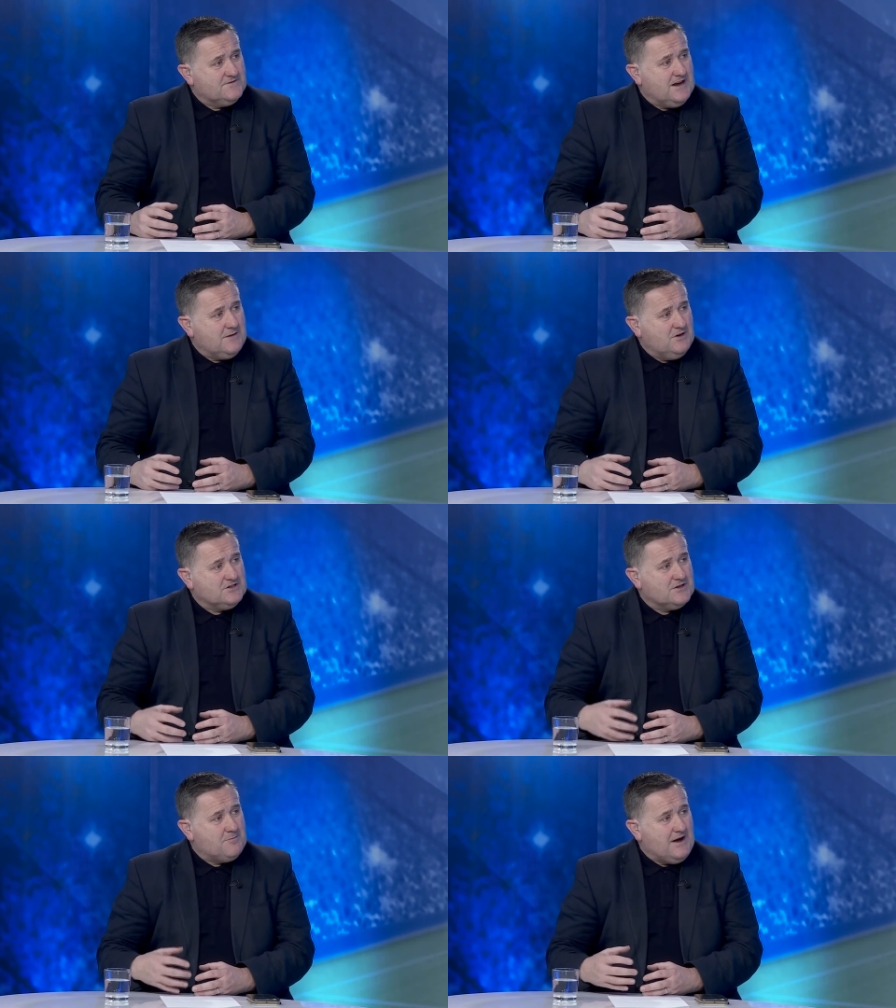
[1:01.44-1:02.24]
very
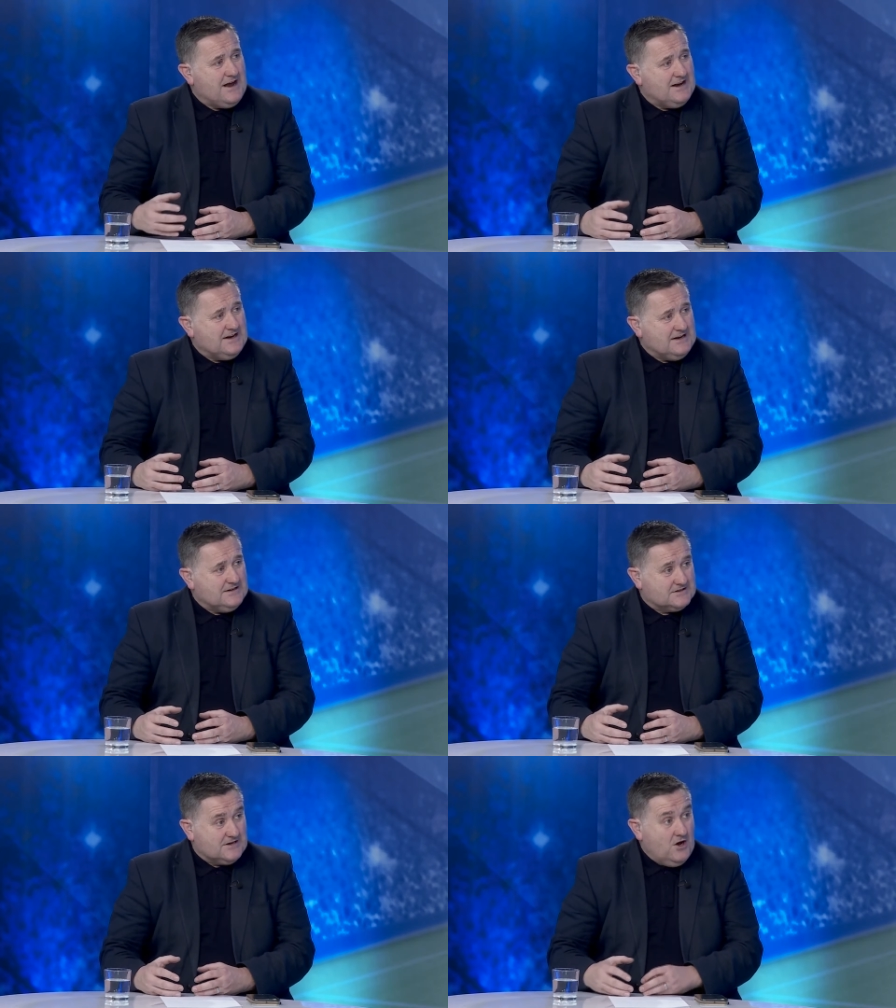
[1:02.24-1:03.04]
much the
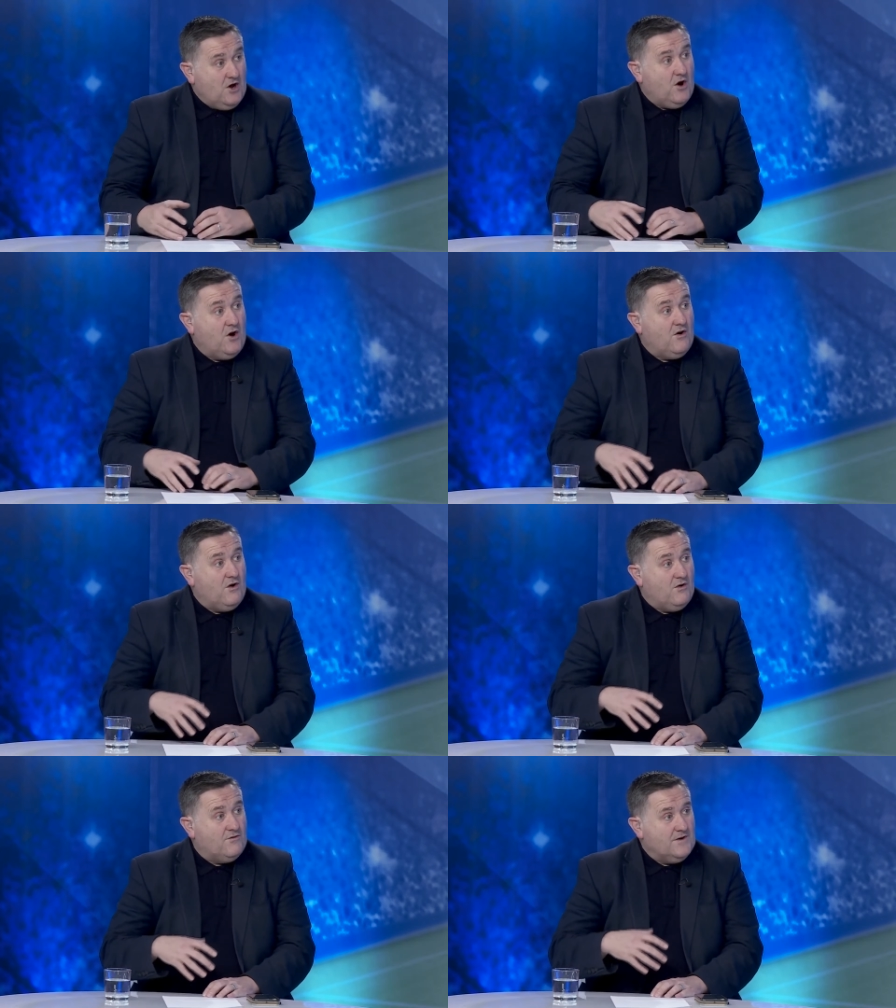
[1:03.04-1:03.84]
pioneers
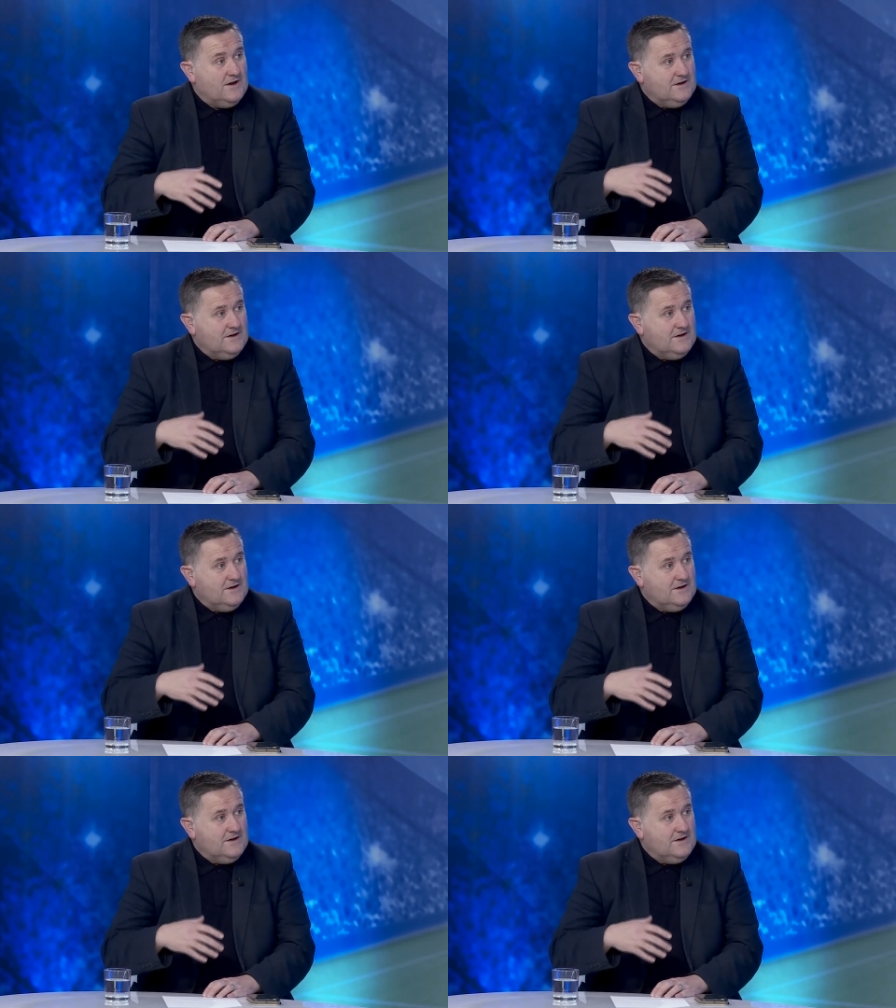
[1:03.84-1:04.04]
of